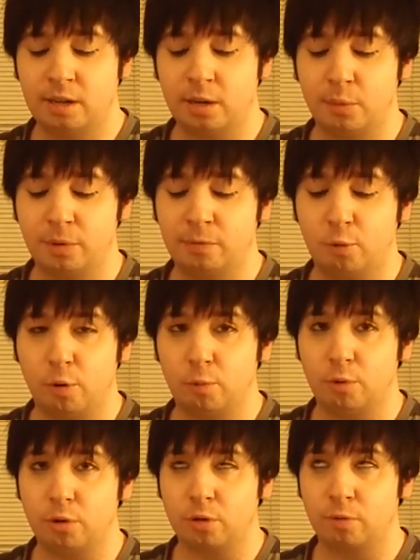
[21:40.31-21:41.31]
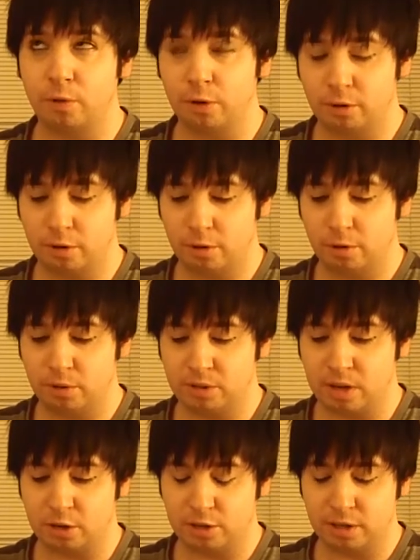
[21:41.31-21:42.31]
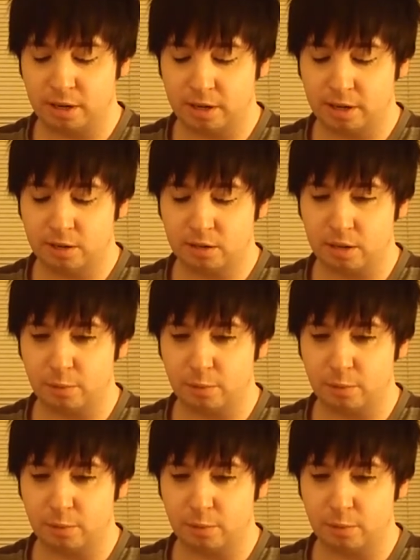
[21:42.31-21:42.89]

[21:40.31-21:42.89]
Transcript: Number 4 was Virgo and Sagittarius.